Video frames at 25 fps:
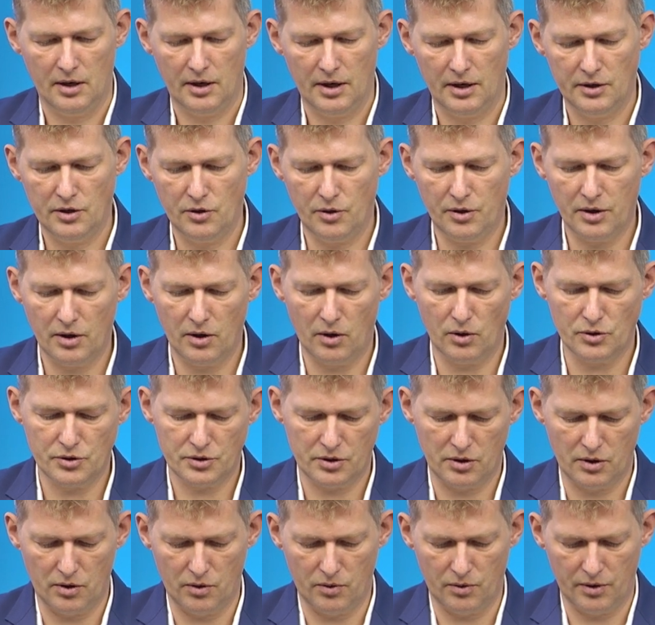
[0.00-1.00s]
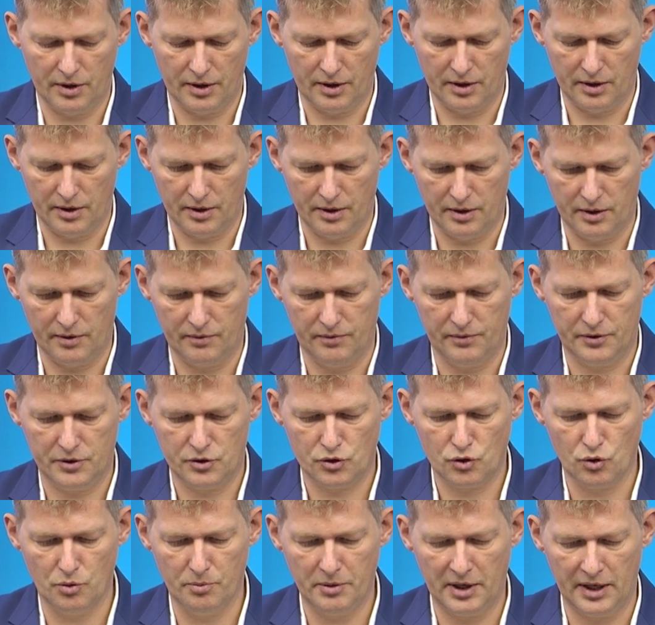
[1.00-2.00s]
And you can also
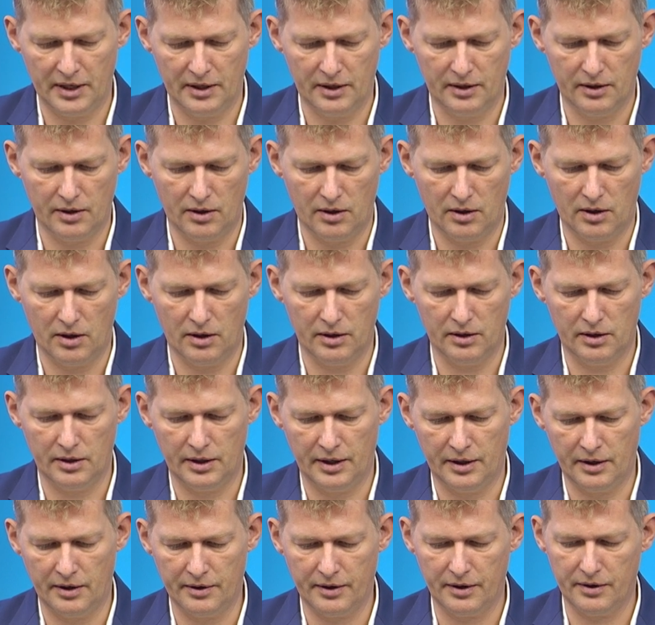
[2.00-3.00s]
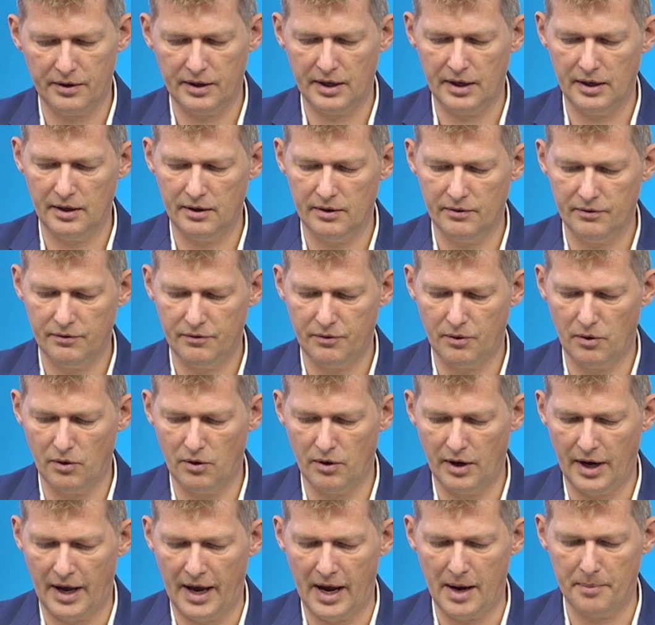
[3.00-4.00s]
zoom in on another thing
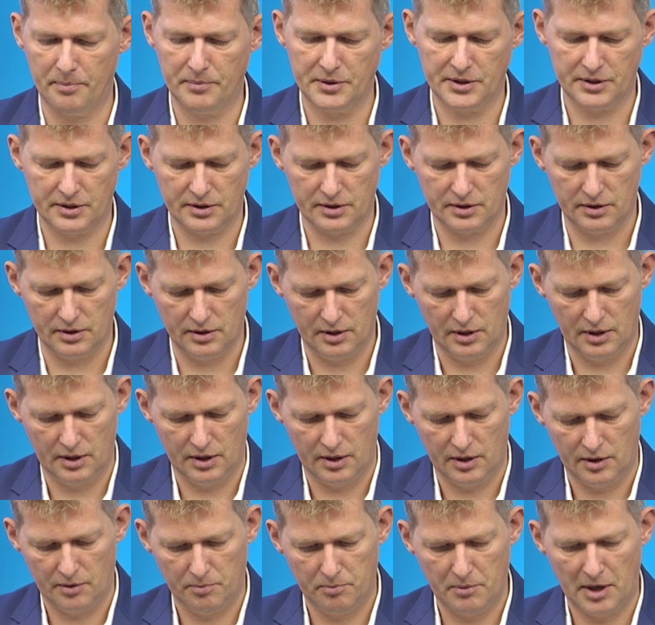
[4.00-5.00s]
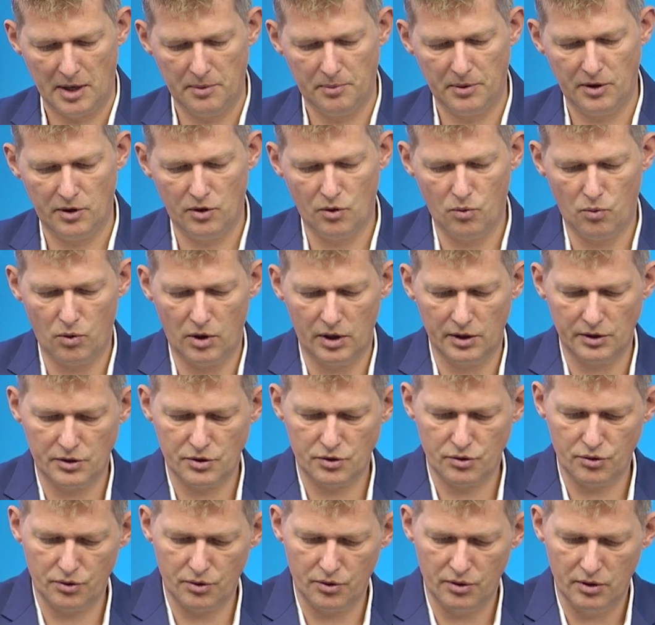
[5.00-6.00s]
for apps. Maybe you want
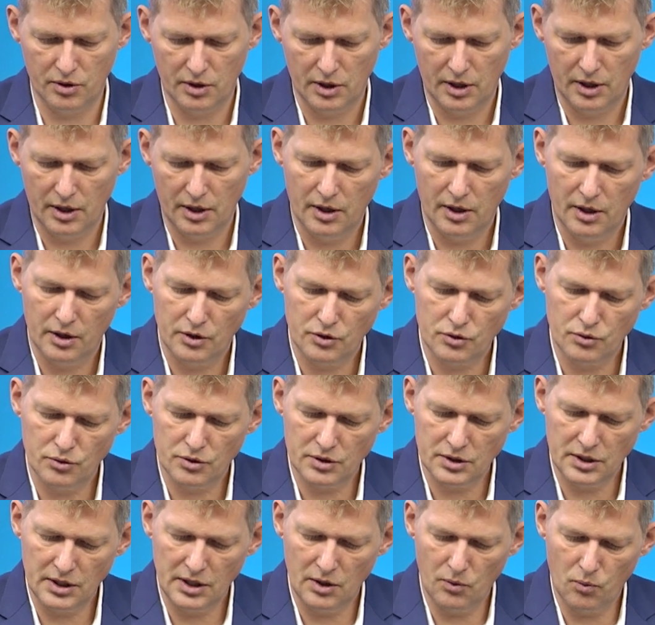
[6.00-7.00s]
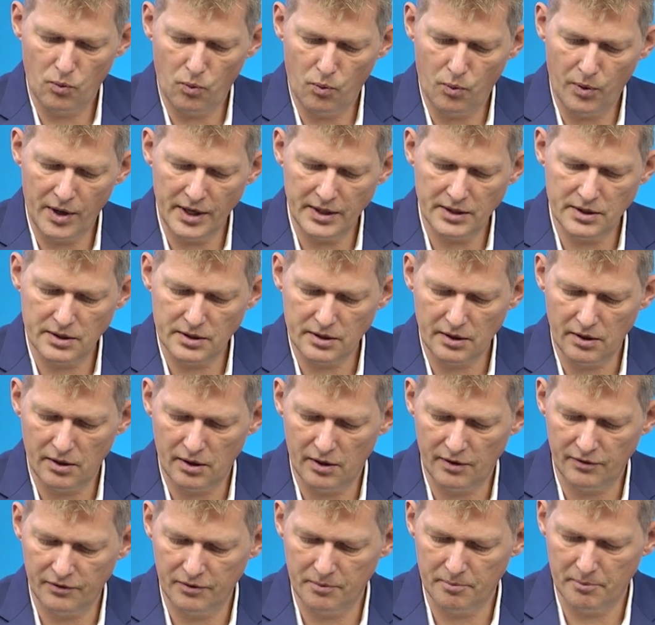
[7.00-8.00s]
to see which
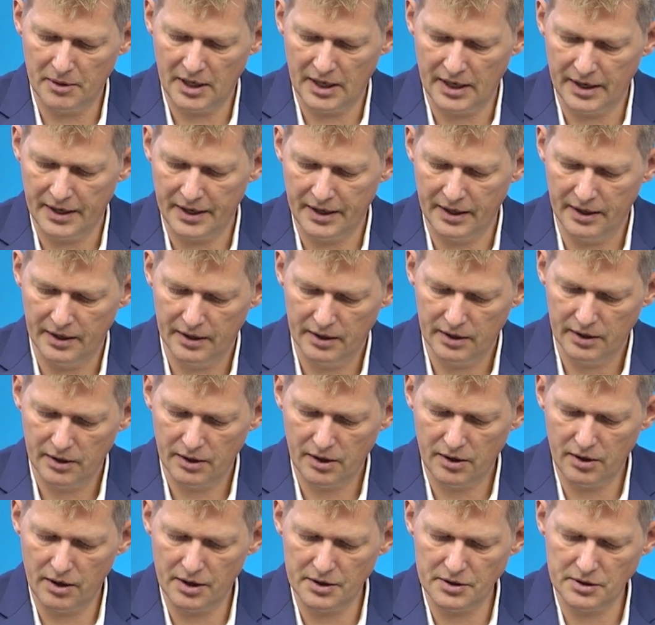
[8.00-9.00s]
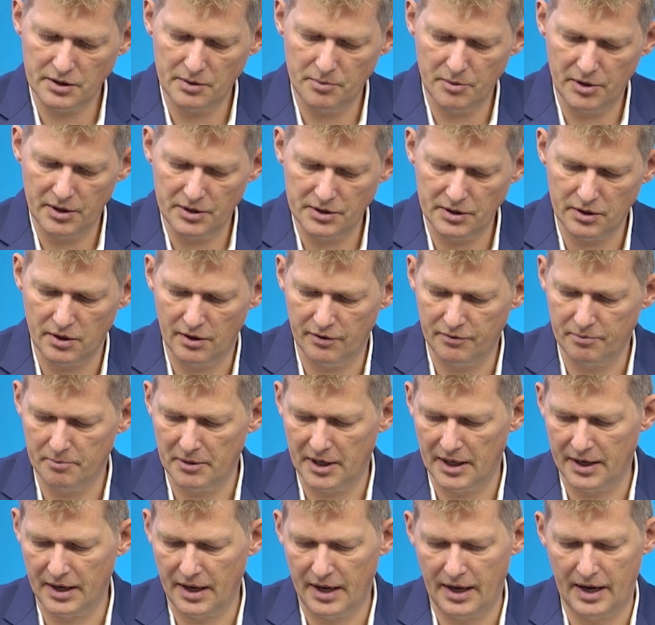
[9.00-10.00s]
of my customers of
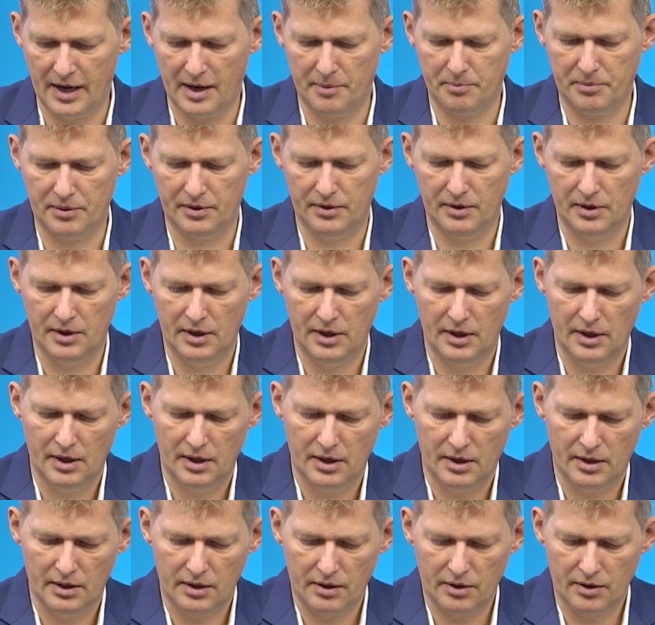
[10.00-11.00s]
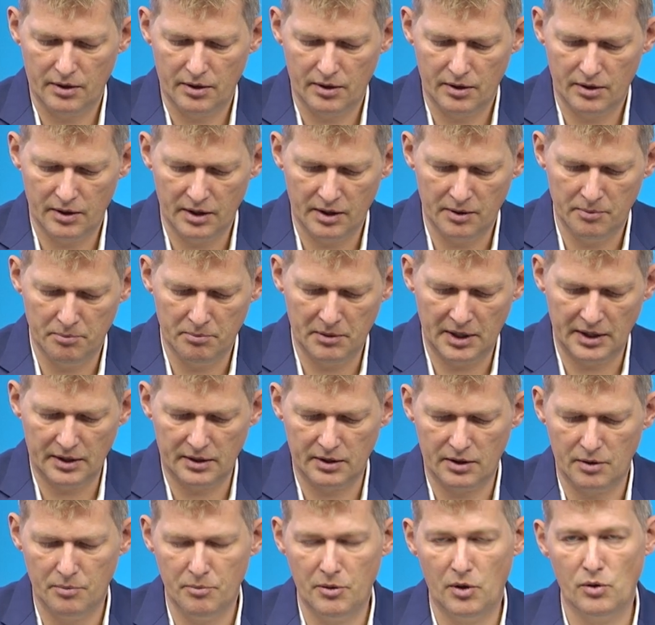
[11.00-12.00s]
my app
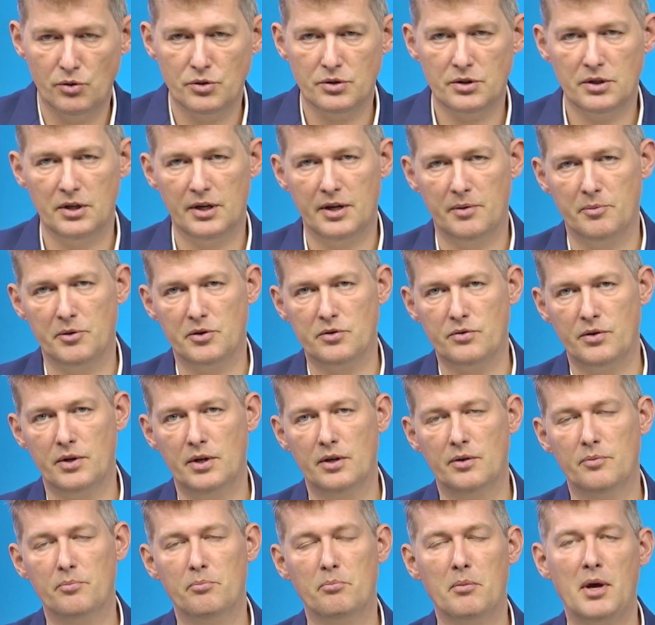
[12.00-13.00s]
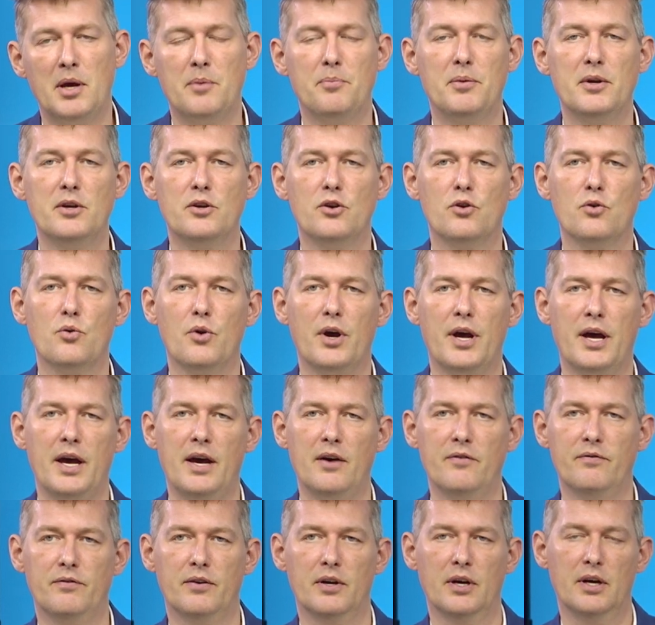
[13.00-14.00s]
emit the most telemetry. Maybe you
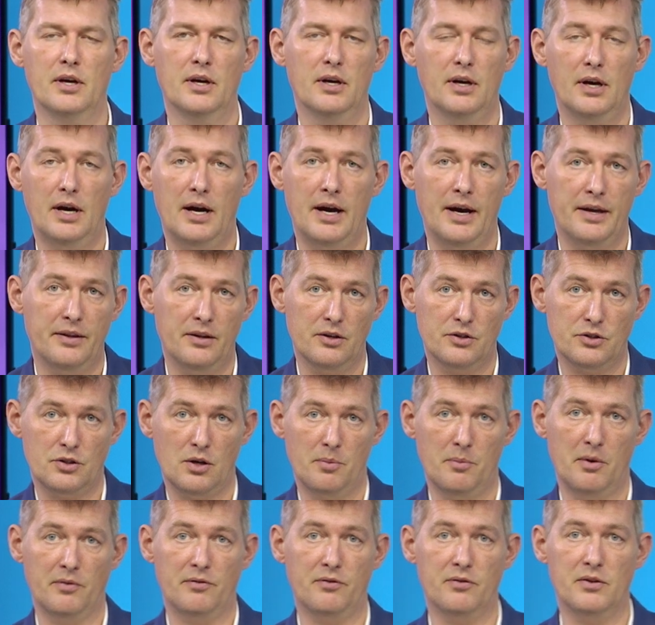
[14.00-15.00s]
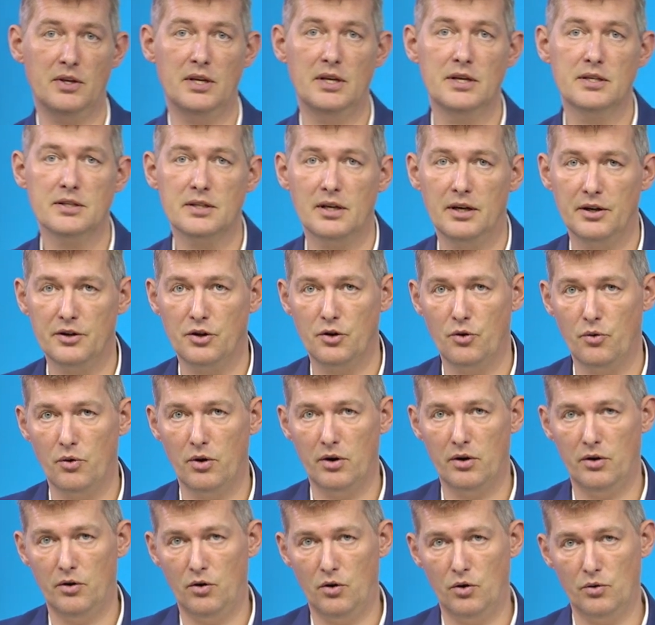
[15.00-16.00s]
have either some of these are
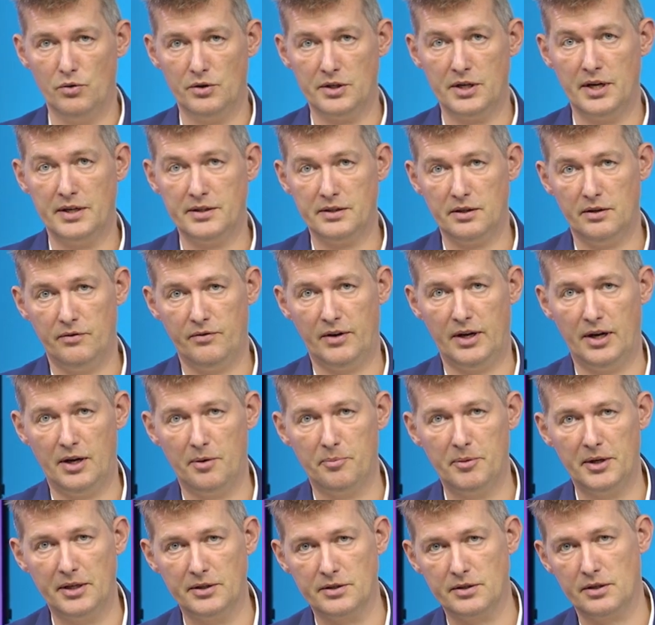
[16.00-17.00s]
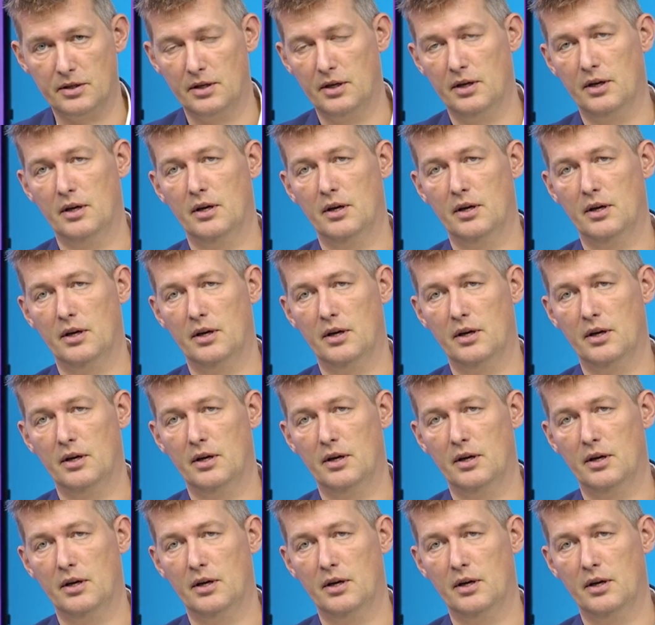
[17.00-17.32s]
your own test environments.